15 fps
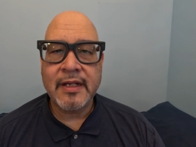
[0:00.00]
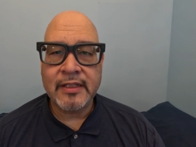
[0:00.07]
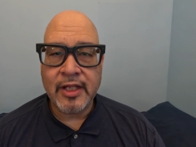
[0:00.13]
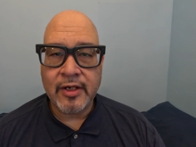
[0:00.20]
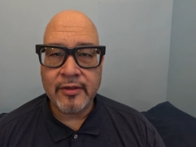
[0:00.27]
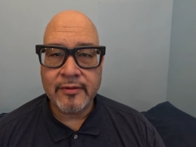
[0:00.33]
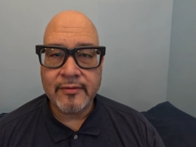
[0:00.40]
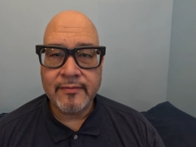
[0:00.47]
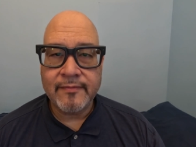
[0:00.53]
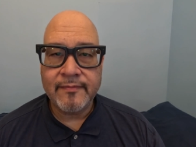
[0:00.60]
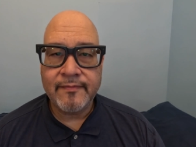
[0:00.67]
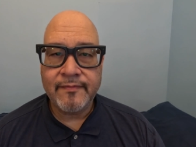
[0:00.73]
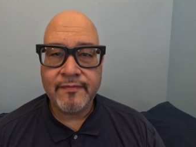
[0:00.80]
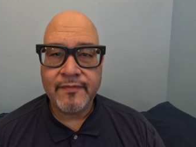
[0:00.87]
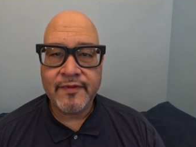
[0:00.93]
Hello.
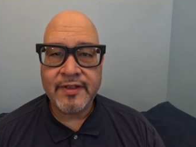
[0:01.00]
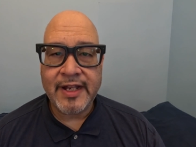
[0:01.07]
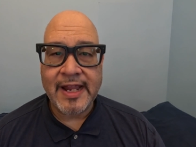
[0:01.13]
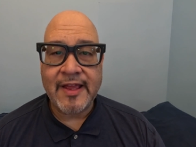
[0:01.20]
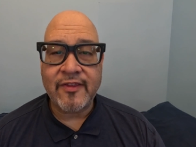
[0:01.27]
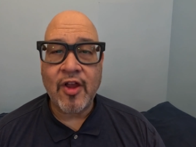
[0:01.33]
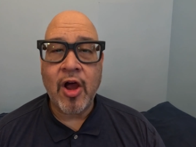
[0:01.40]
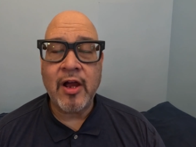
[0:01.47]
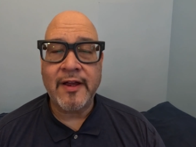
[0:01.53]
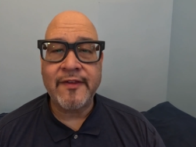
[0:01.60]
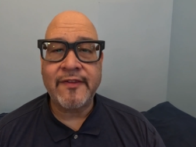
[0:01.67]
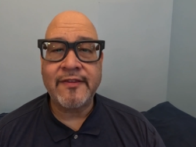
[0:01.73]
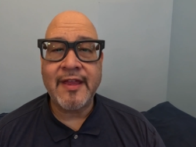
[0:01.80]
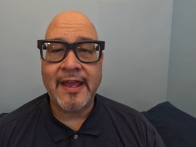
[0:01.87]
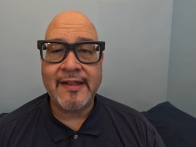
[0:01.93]
Today is
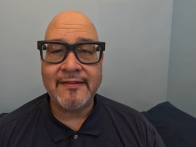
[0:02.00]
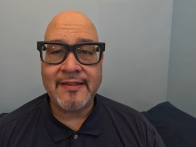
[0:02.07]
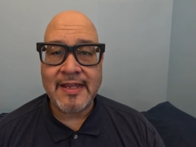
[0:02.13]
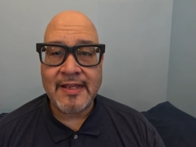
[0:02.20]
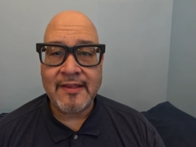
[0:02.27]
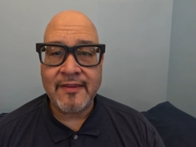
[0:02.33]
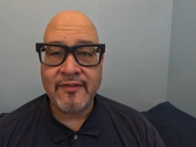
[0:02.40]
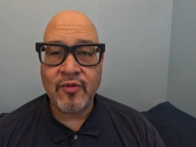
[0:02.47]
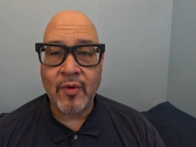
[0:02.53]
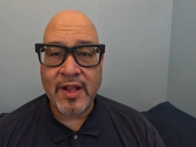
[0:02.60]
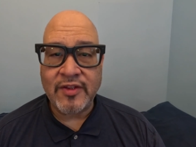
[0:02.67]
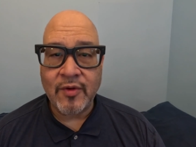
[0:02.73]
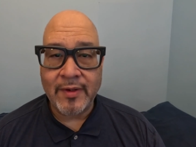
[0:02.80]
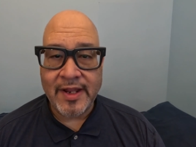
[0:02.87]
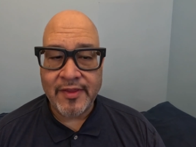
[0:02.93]
August 19th,
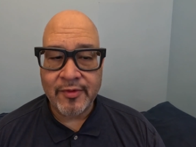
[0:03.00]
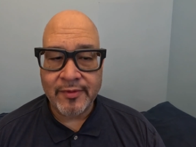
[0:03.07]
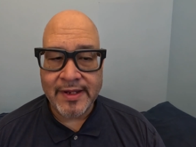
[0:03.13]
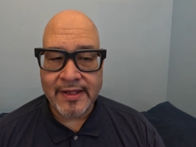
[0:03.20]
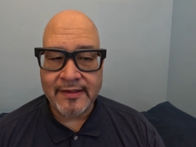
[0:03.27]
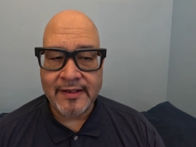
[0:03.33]
2023.